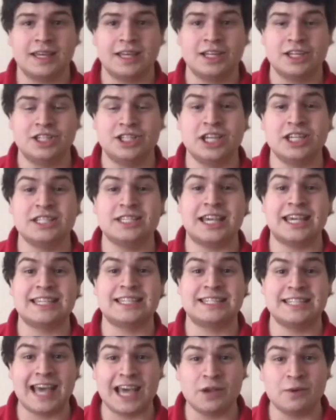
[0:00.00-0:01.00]
Just like
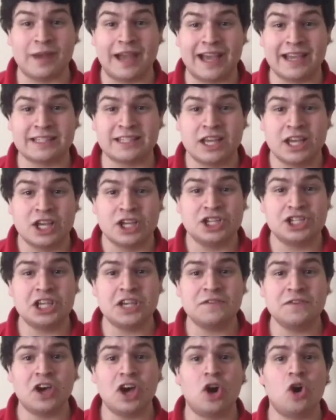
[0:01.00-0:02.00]
Cyrax,
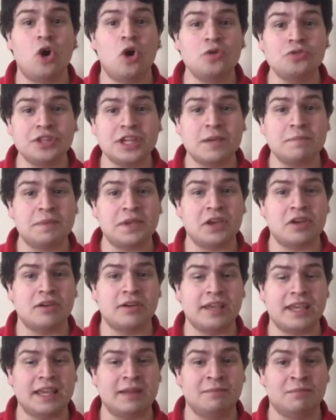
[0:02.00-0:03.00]
Shiva only appeared
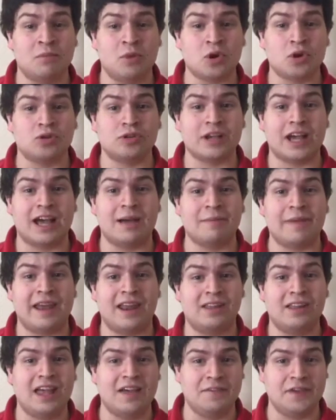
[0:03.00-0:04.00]
in Mortal Kombat
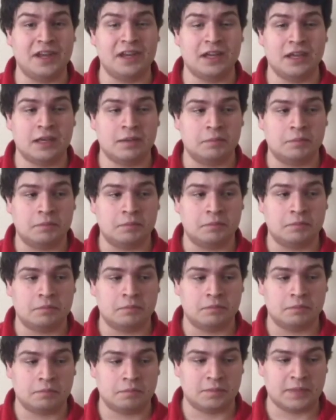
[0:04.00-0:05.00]
11.
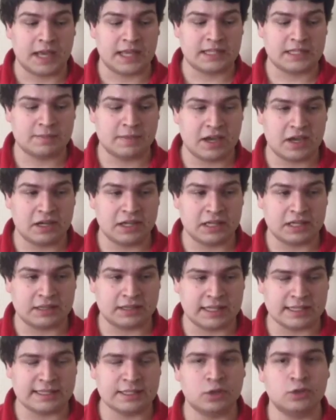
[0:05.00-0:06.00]
That's about it.
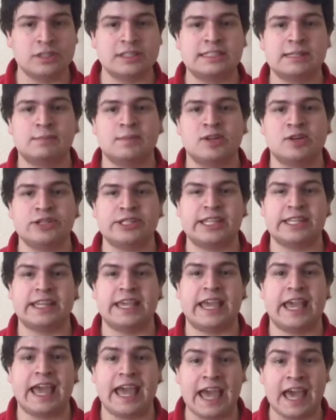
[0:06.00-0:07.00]
That's the only similarities that they
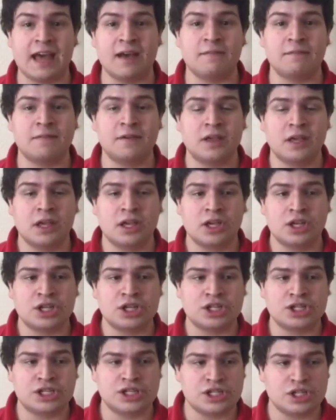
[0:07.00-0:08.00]
have.
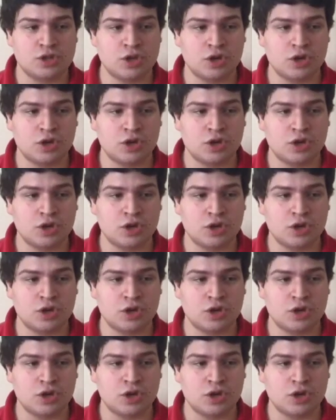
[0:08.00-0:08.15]
You don't